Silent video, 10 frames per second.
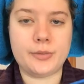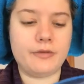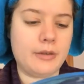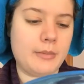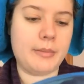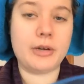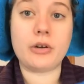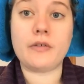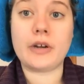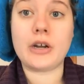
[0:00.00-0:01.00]
just moving my
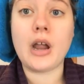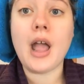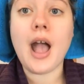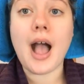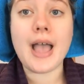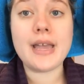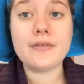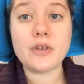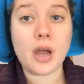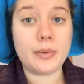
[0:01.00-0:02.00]
mirror over here. I
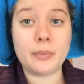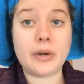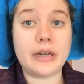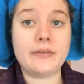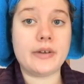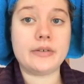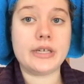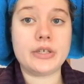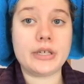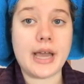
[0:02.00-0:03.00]
have not been wearing
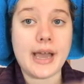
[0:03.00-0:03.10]
foundation